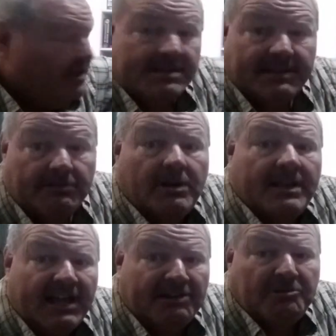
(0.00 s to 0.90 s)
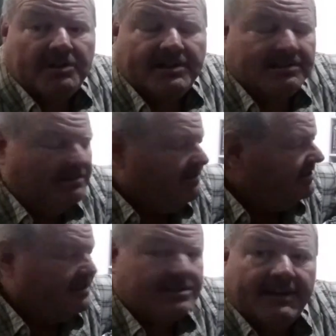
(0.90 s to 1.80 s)
So anyway, I wanted
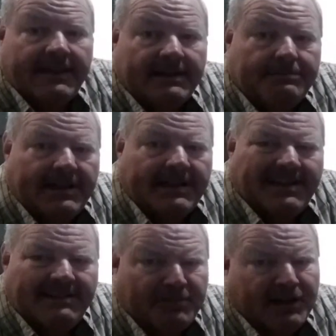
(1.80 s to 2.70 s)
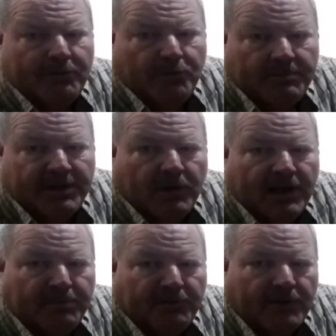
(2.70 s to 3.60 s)
to share that update. It probably will be a
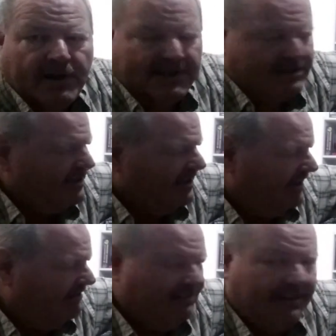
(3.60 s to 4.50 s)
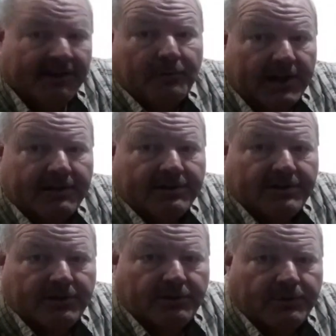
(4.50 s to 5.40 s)
while before I actually get around
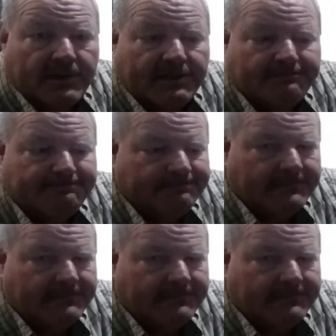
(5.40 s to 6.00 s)
to